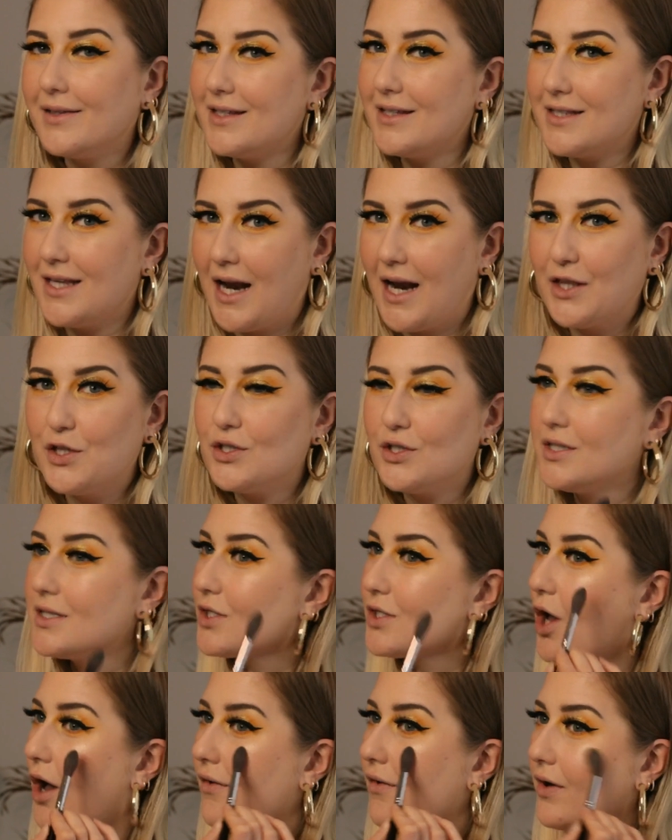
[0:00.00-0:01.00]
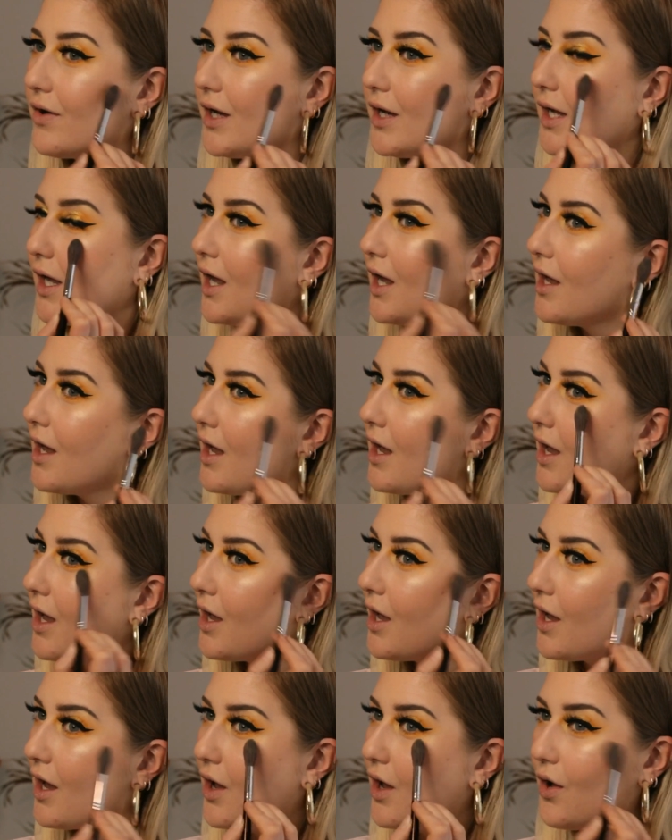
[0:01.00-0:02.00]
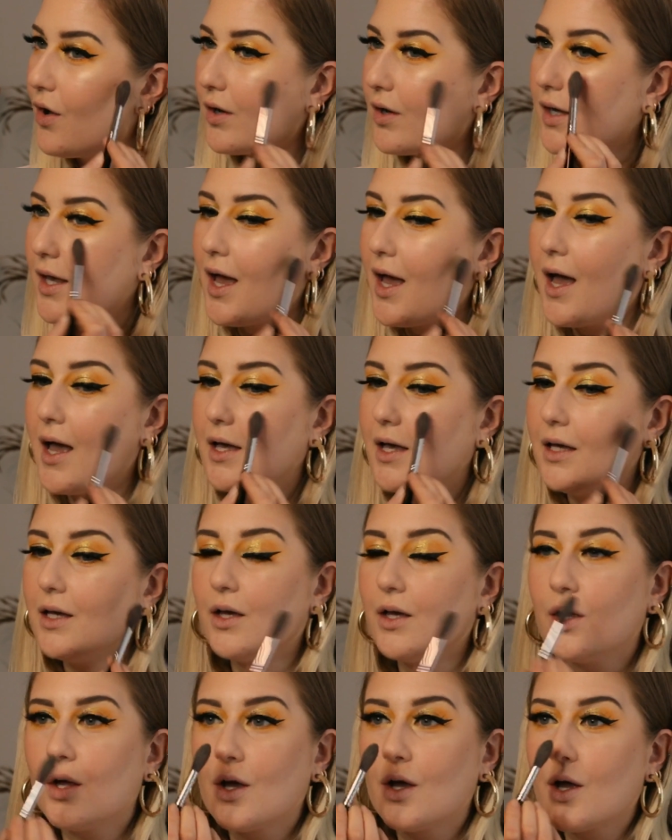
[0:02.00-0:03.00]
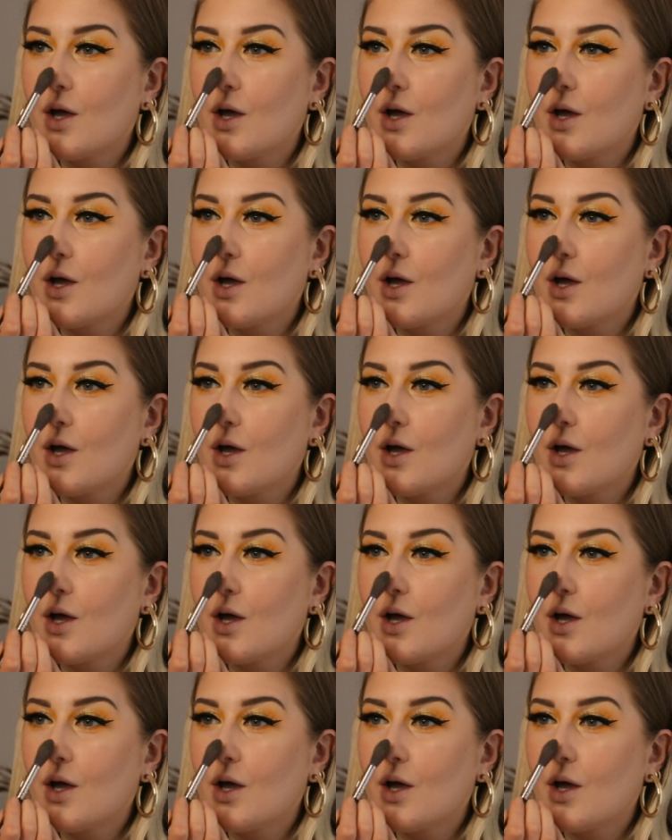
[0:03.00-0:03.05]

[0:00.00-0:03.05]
That's another discovery. Okay.